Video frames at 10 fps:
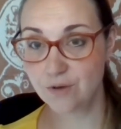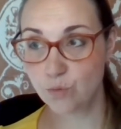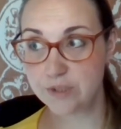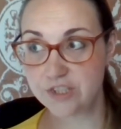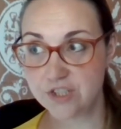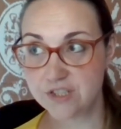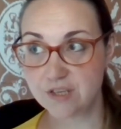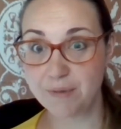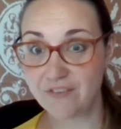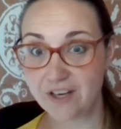which is a
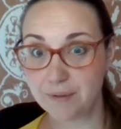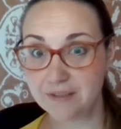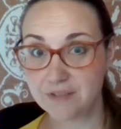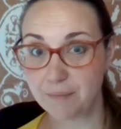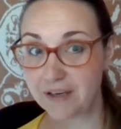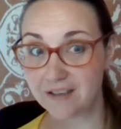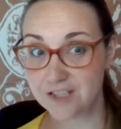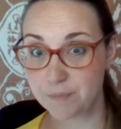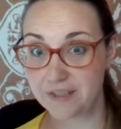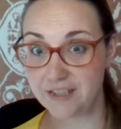B vitamin. I'm not going to
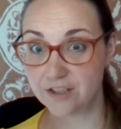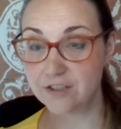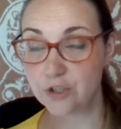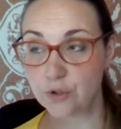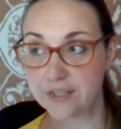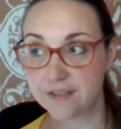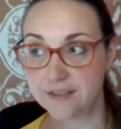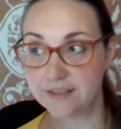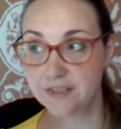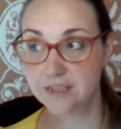explain it here. You can
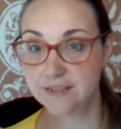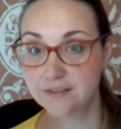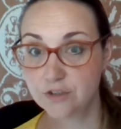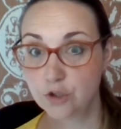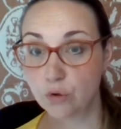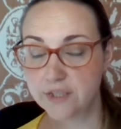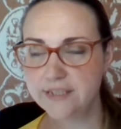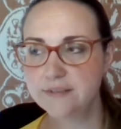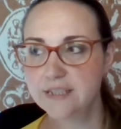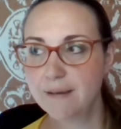uh, Google
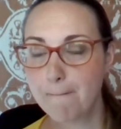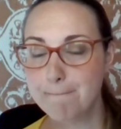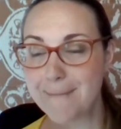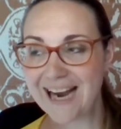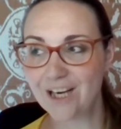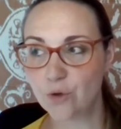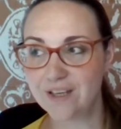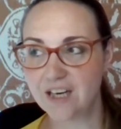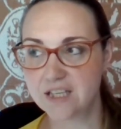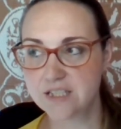it.
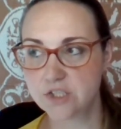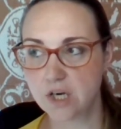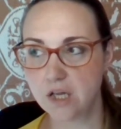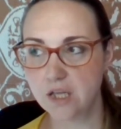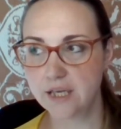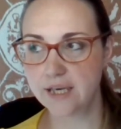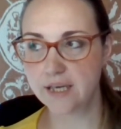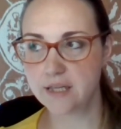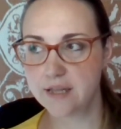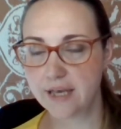Myo-inositol,
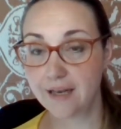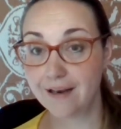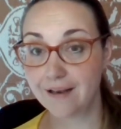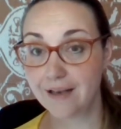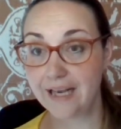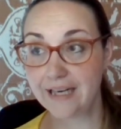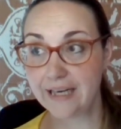and then N